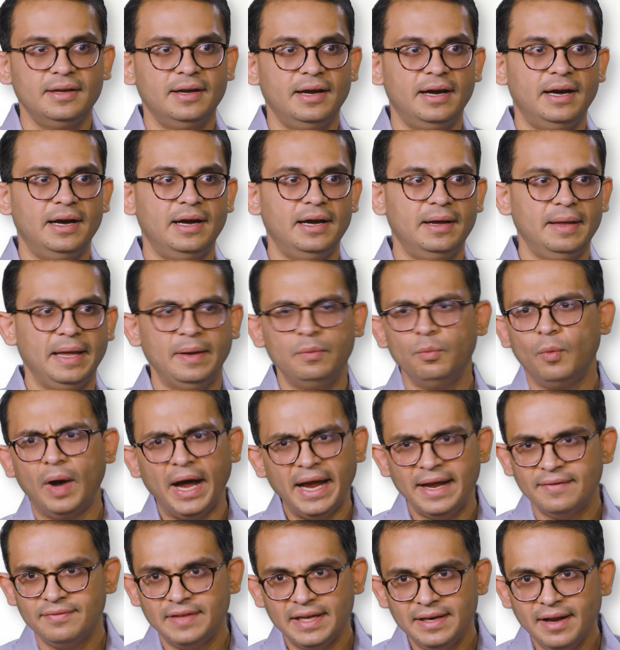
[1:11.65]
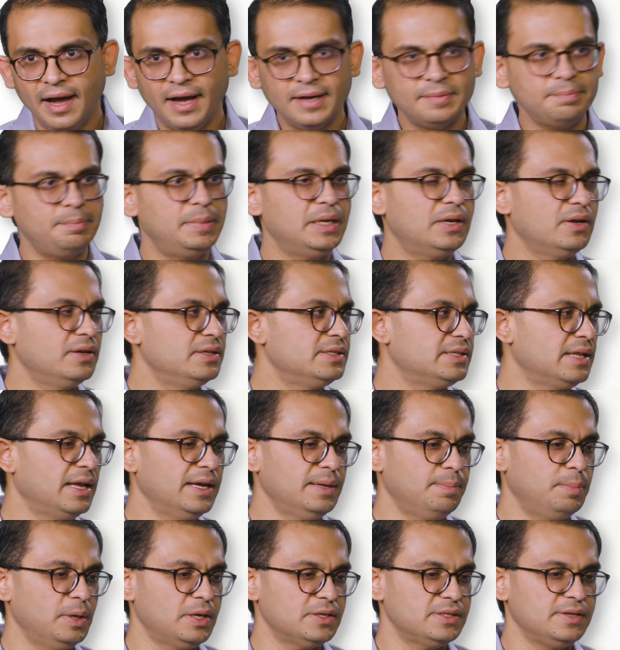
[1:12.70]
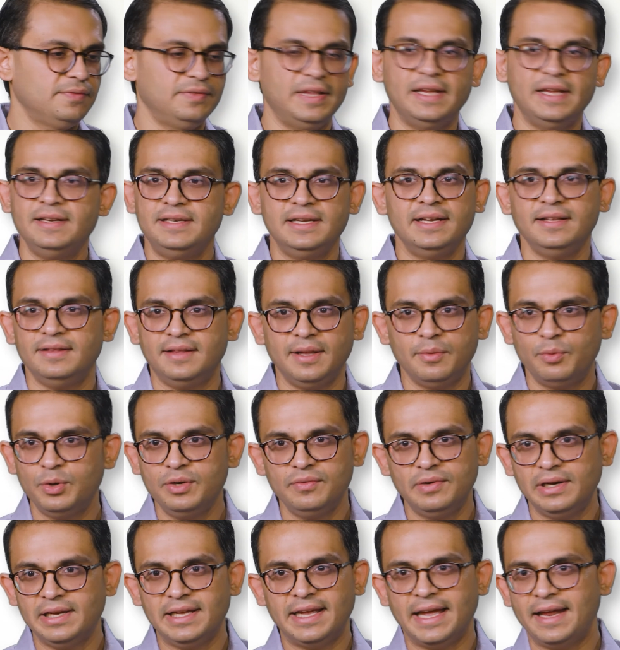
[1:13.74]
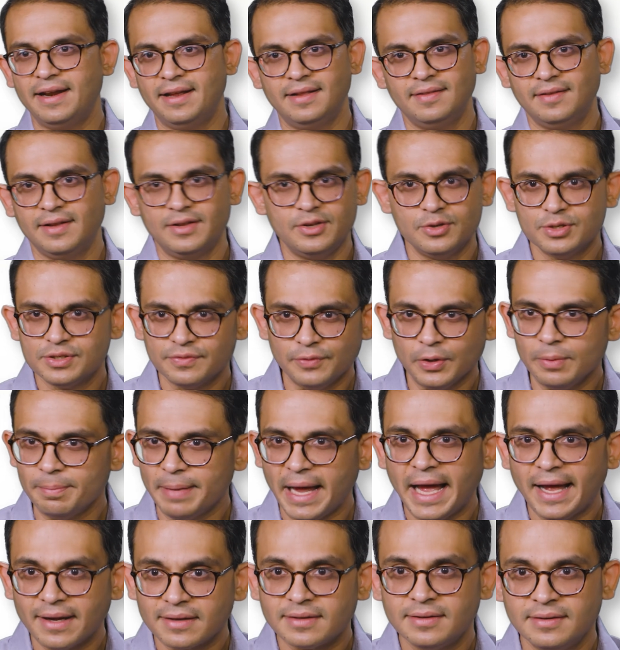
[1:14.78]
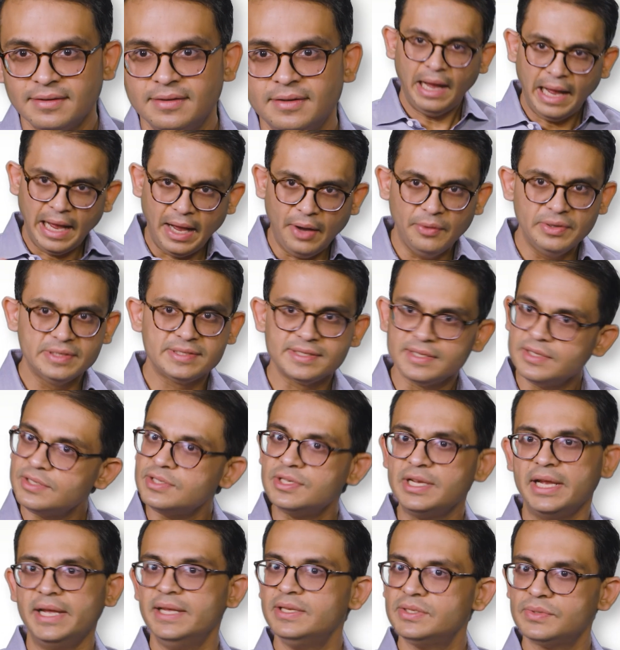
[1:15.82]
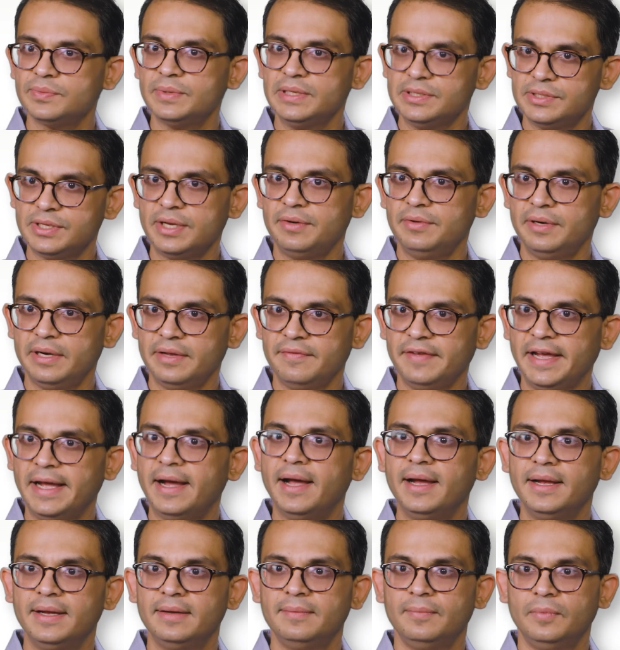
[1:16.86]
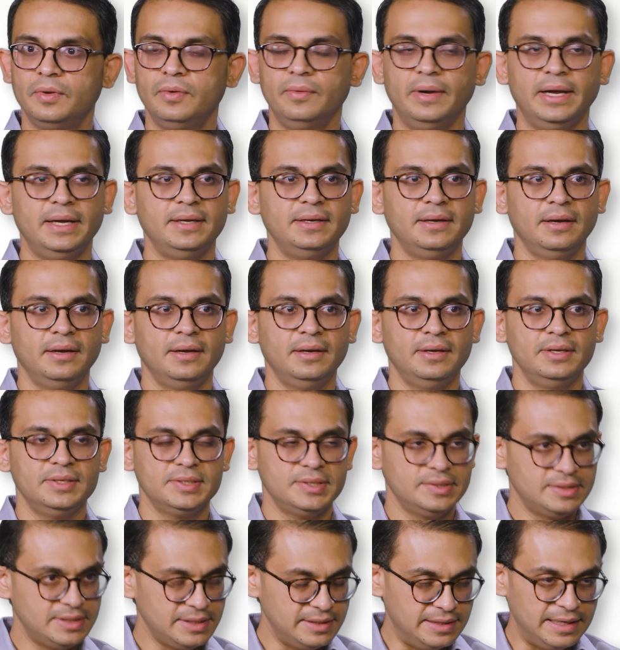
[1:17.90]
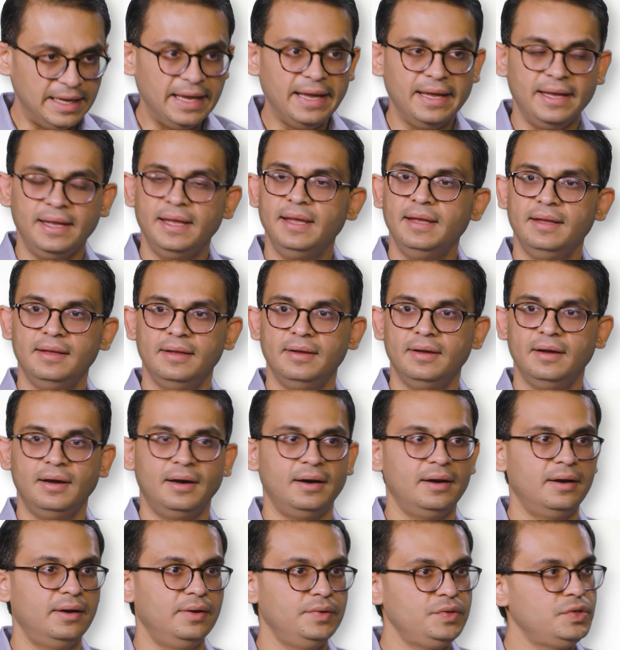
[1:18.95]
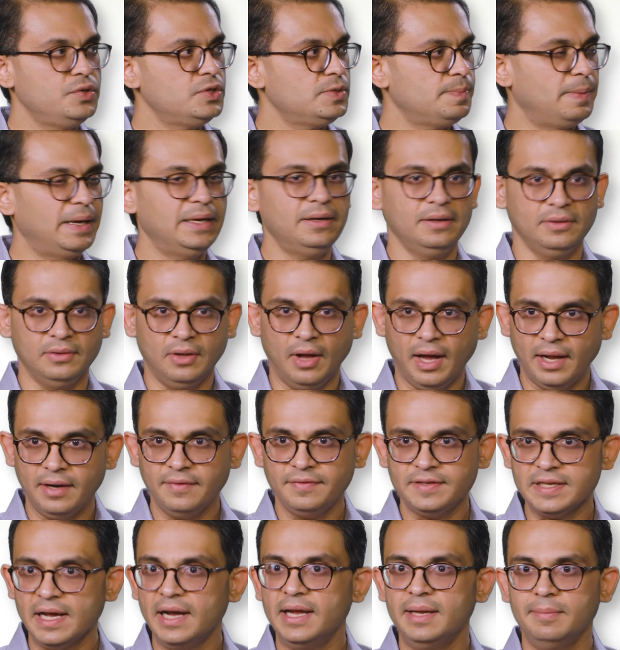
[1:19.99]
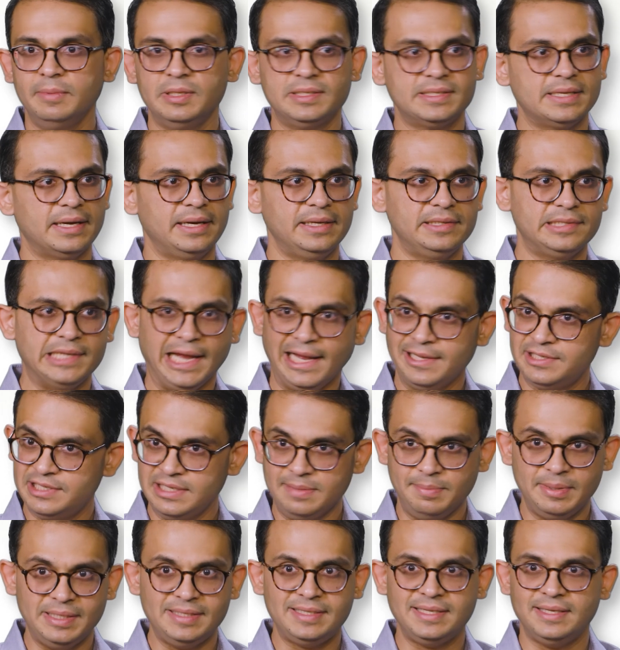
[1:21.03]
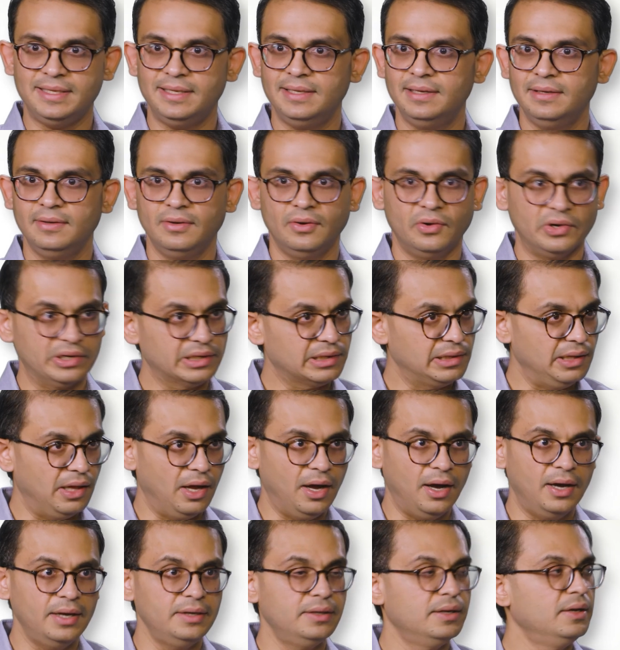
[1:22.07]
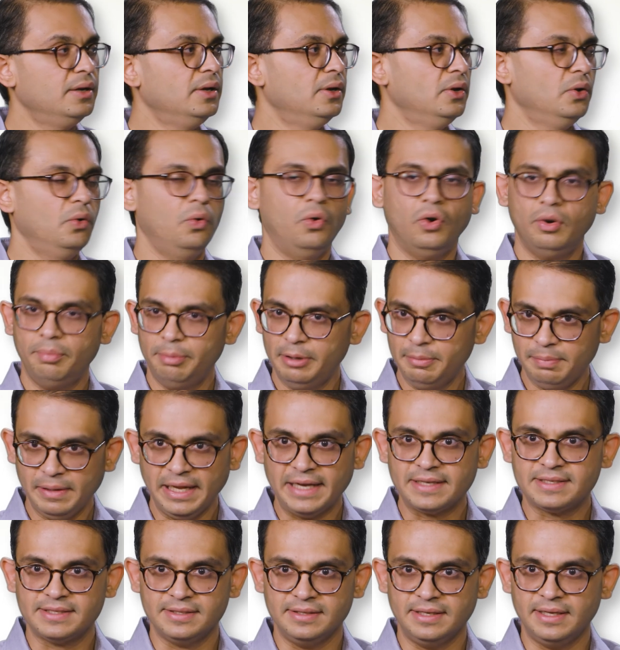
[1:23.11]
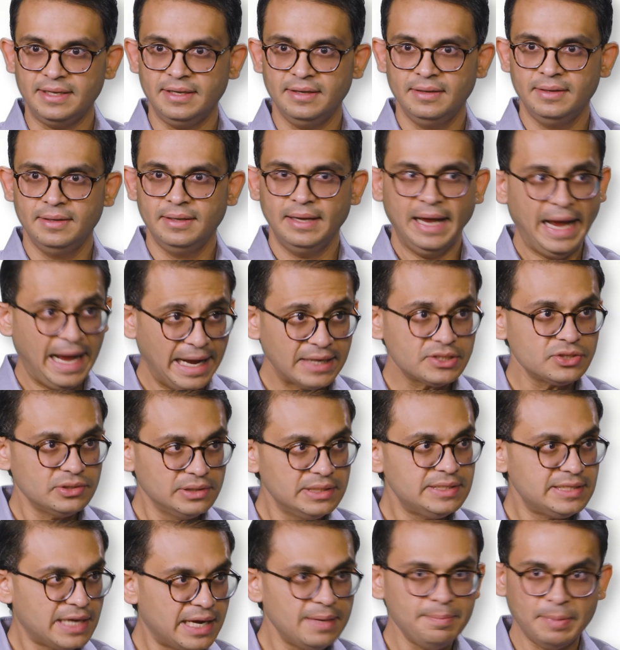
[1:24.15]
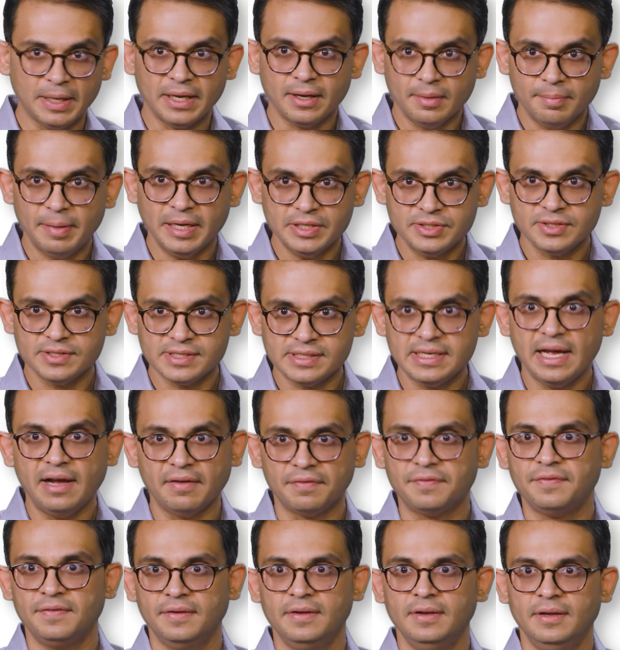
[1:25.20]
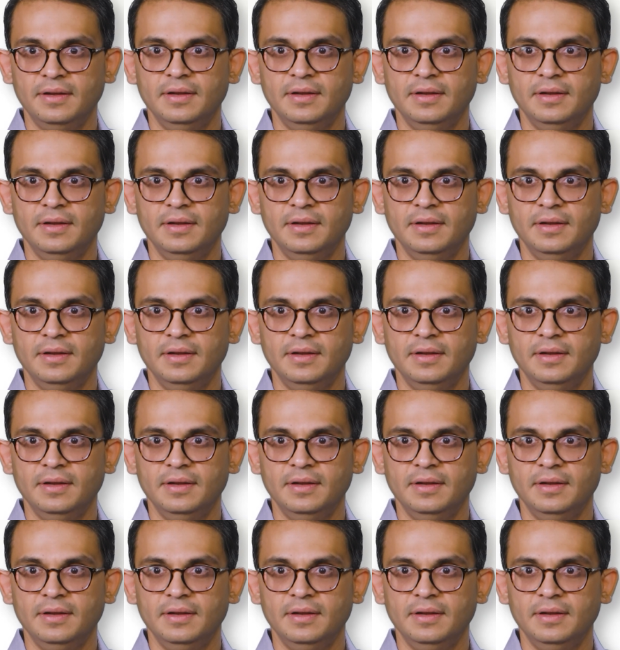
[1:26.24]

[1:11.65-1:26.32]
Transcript: And why have they not? Because if they did, they wouldn't really get anything useful back. How has this changed with generative AI, right? So today, you spend a lot of time inside ChatGPT or Claude or Perplexity actually typing a bunch of stuff,